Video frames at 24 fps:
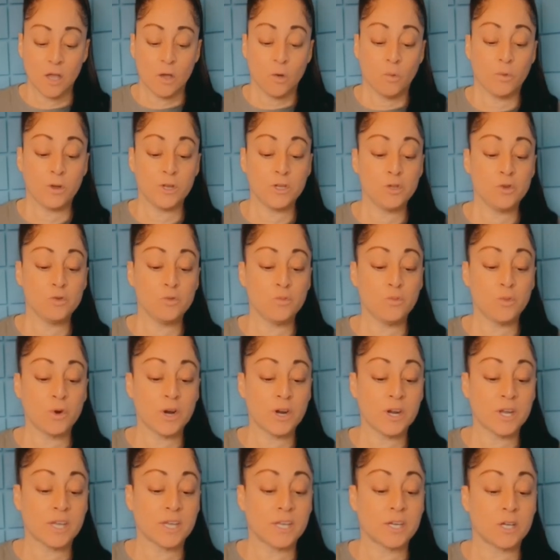When you
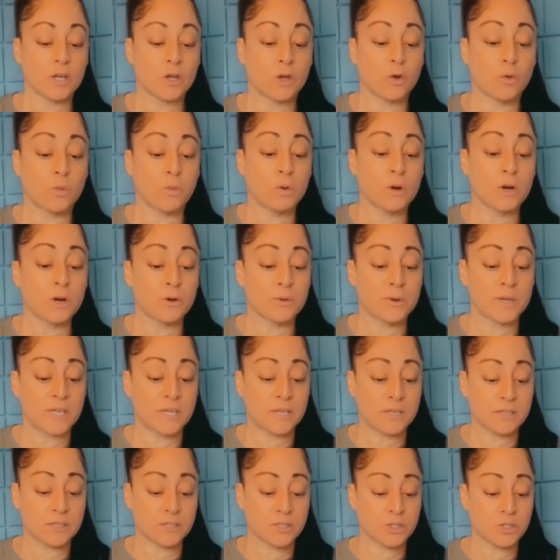work in a
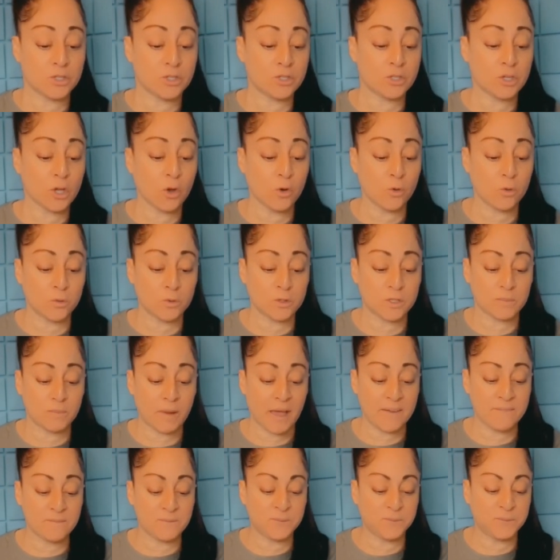quarry, stones
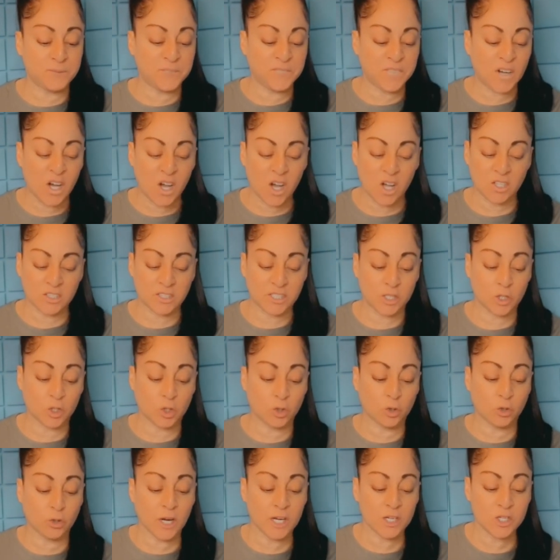might fall and
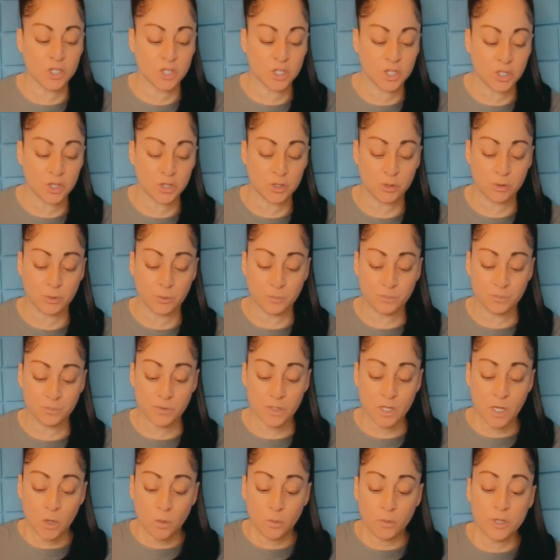crush you.
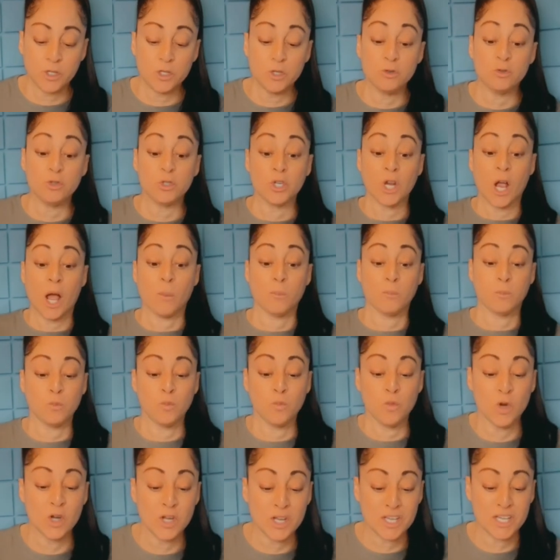When you chop
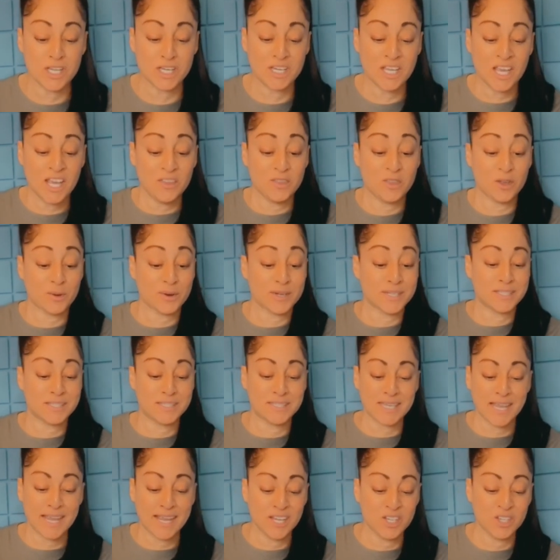wood, there is
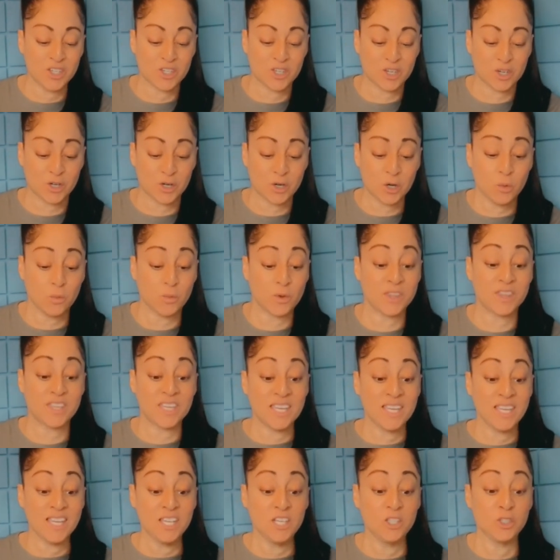danger with
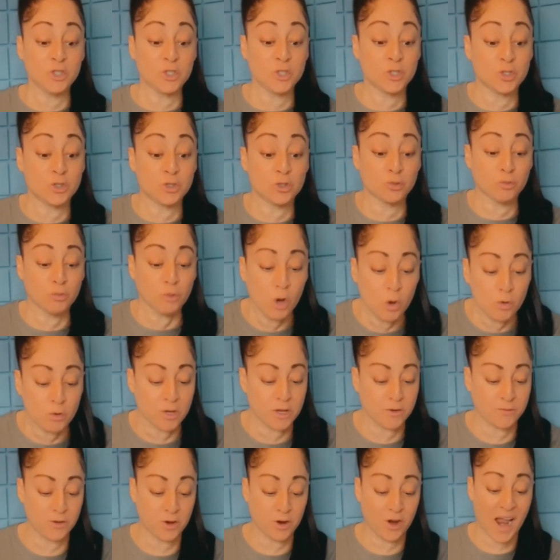each stroke
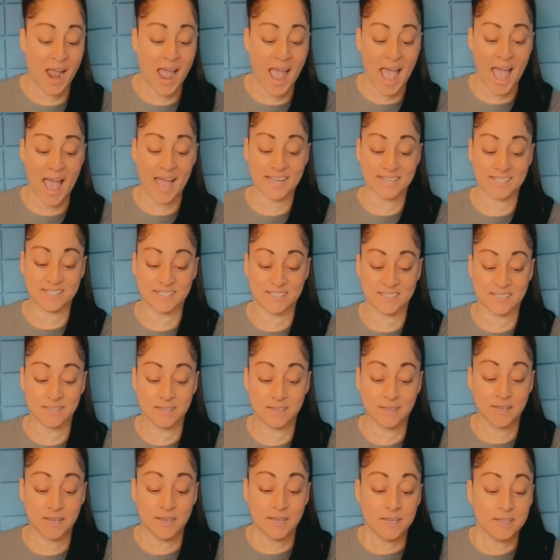of your axe.
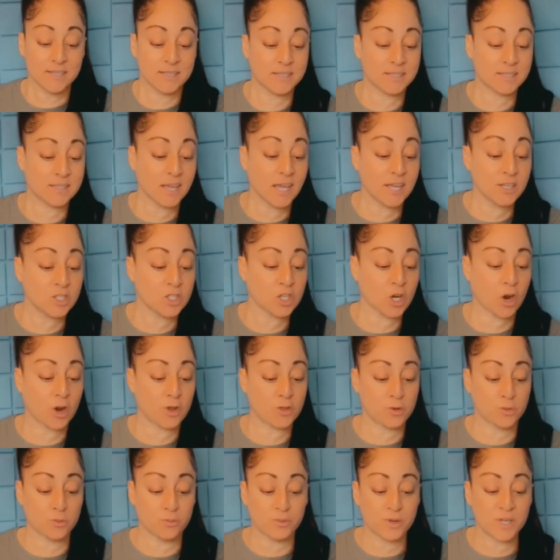Such are
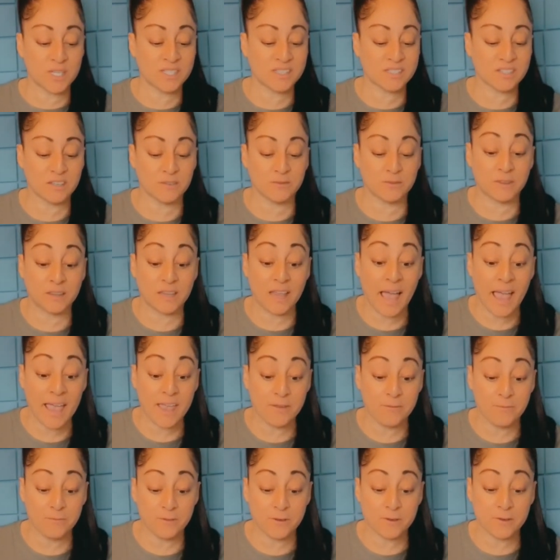the risks of
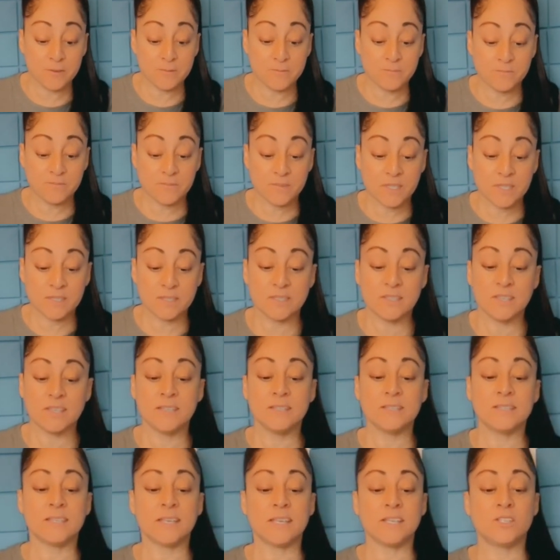life.
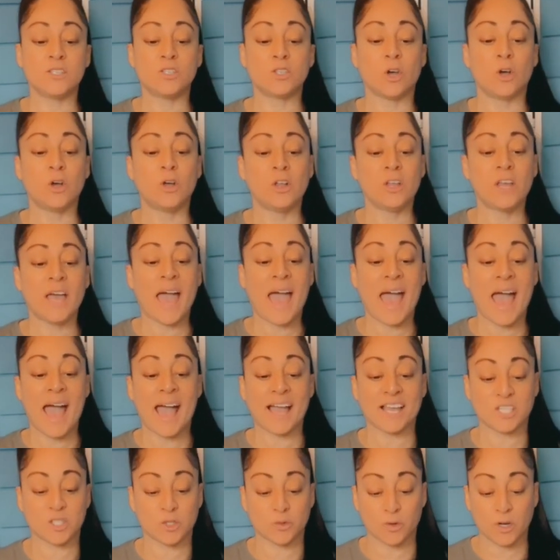Since a dull
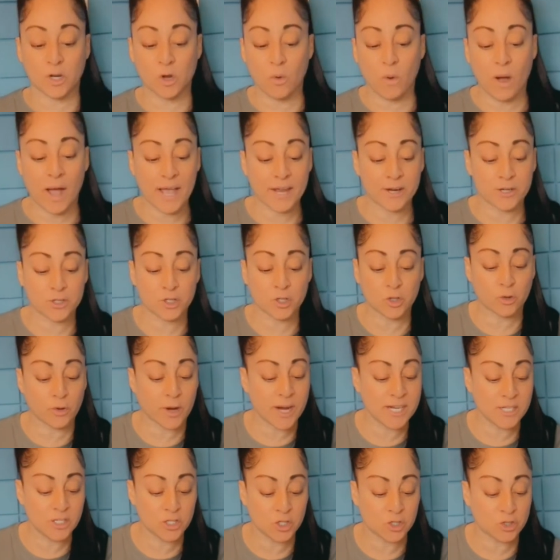axe requires
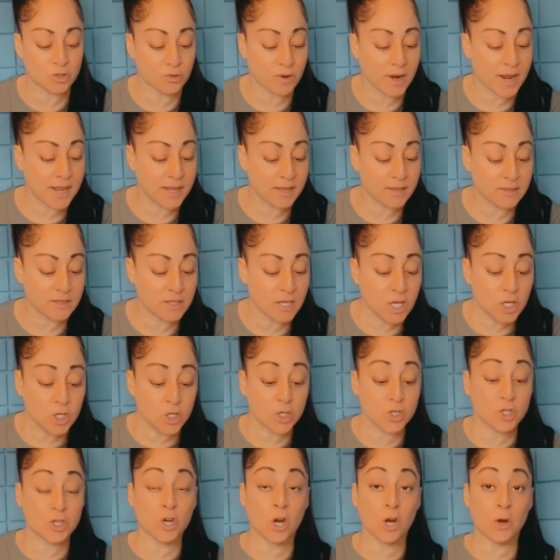great strength,
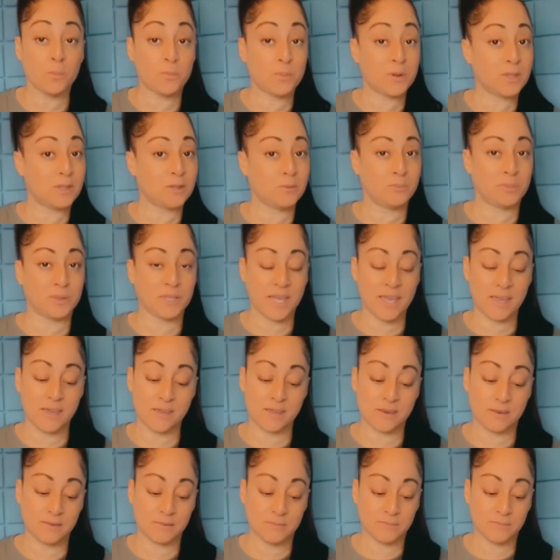sharpen the blade.